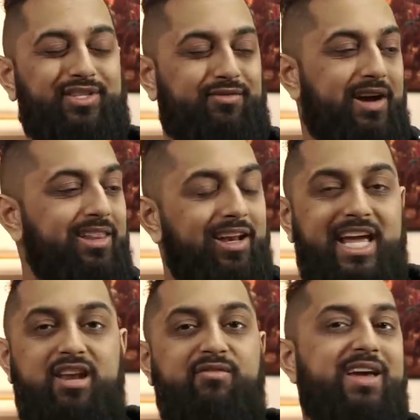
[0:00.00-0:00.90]
There's very little
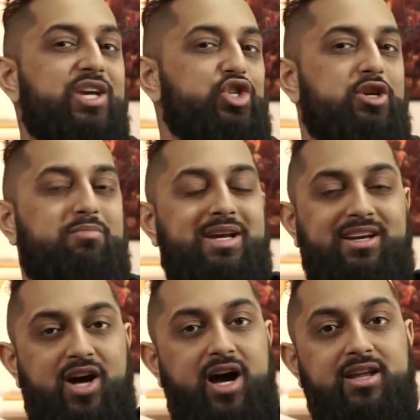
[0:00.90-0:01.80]
innovation being
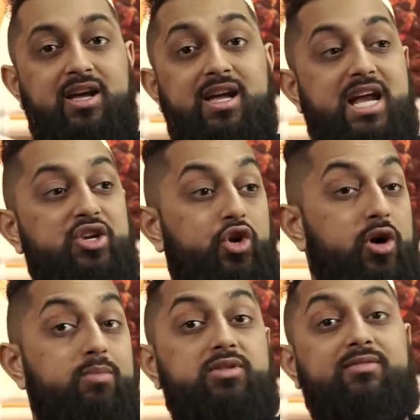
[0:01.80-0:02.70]
done in
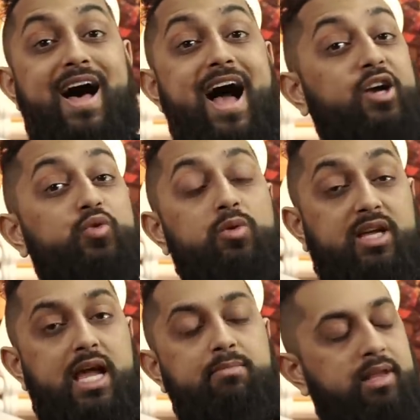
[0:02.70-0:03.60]
terms of actual
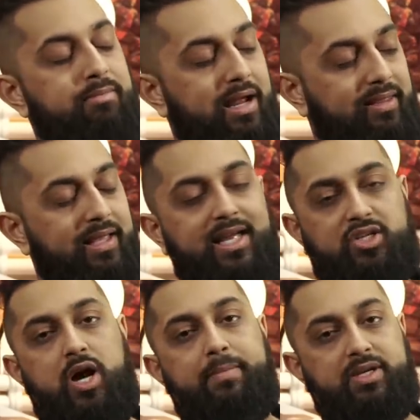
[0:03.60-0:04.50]
gameplay, but I think that's
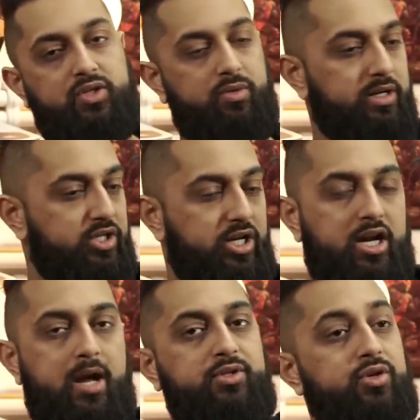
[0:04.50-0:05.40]
coming soon. It's going to
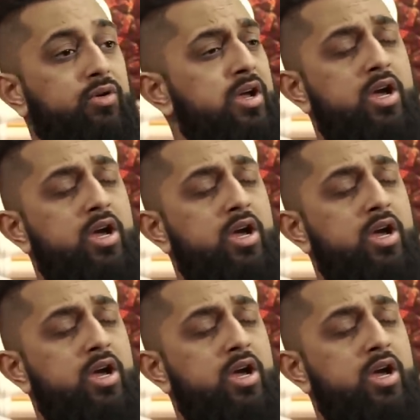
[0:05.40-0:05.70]
come soon.